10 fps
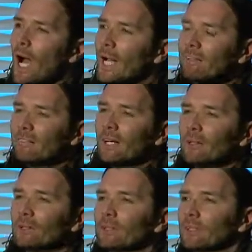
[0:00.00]

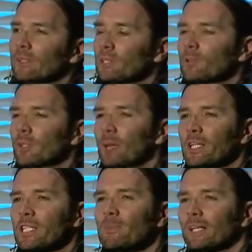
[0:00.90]
the
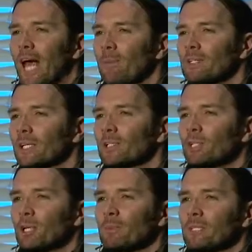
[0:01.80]
questions about Amazon
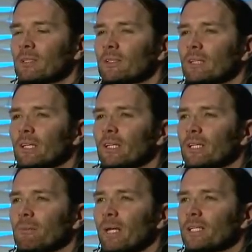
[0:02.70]
trips and
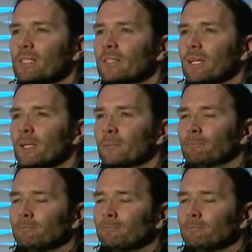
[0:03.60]
the medicine there.